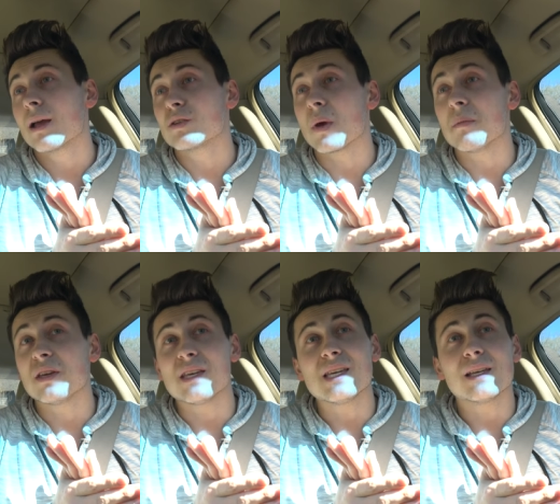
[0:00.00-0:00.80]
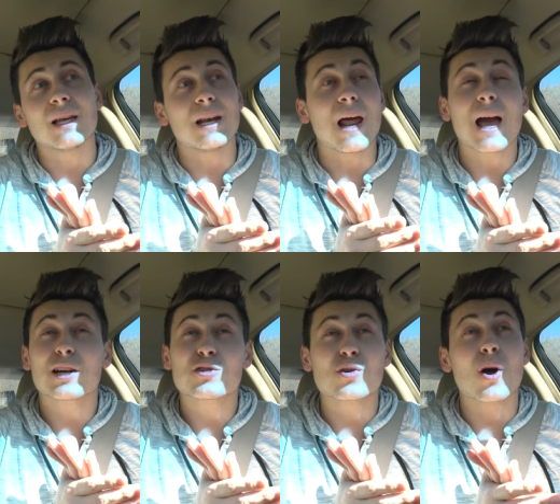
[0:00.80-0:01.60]
is maybe eat an
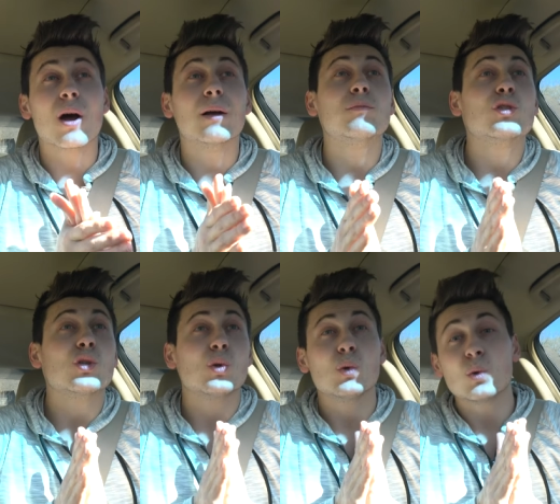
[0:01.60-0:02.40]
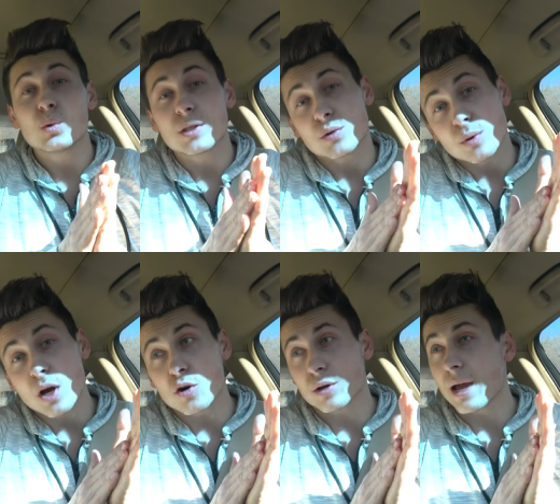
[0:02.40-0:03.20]
extra two to
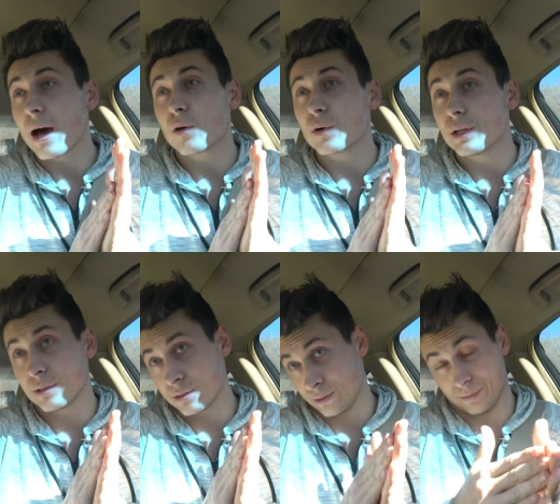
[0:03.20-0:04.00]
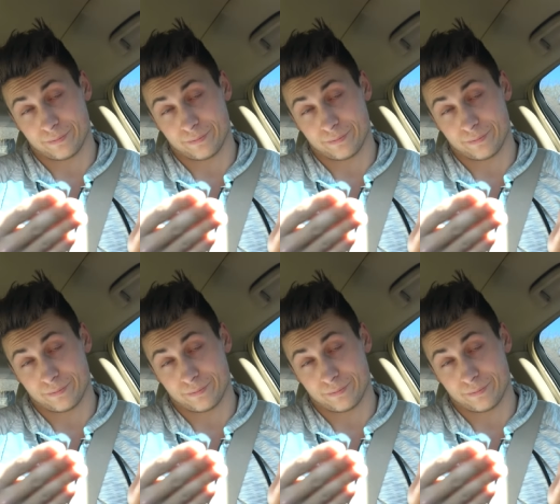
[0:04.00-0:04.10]
300 calories.